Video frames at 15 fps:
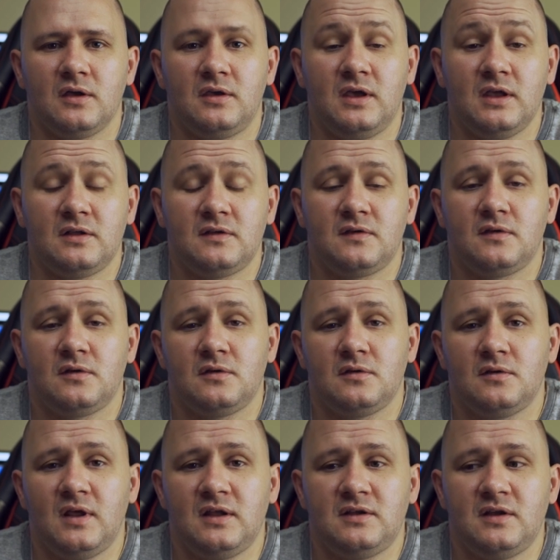get
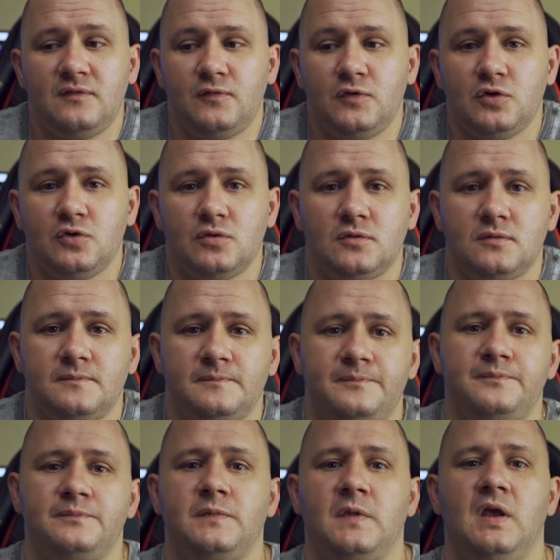that done for you.
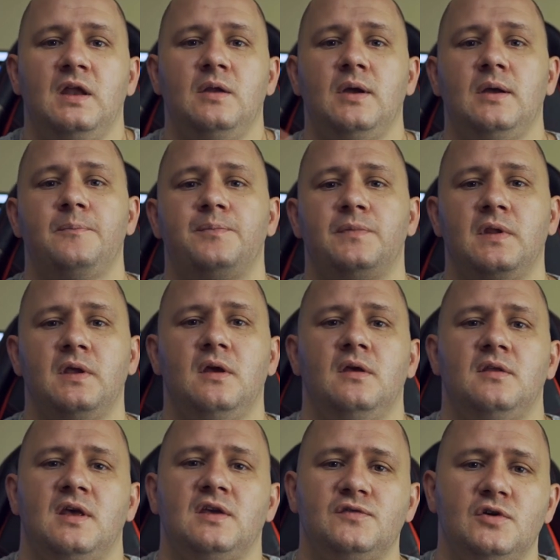Anyway,
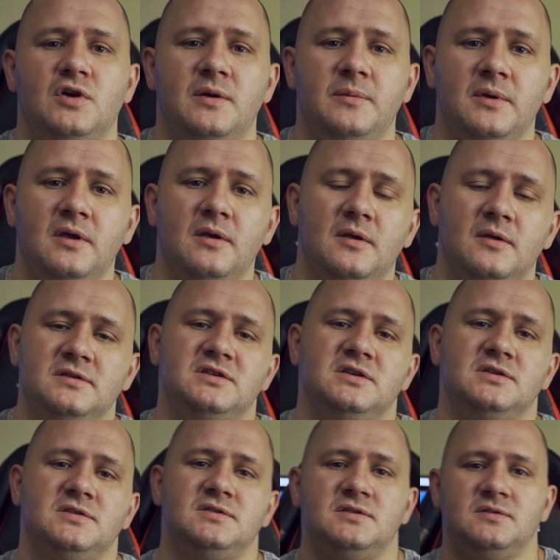thanks for coming.
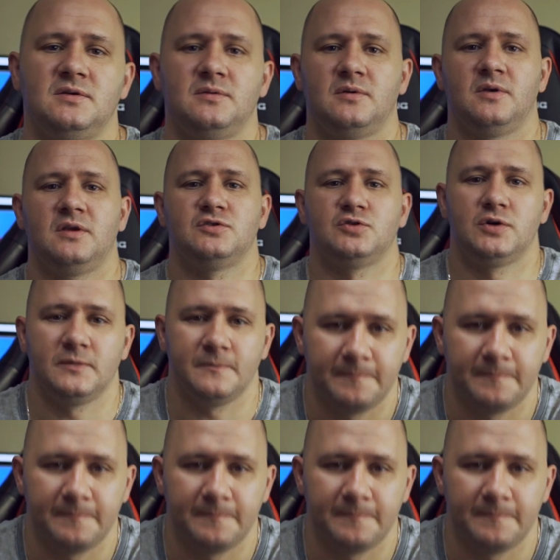Cheers. Enjoy.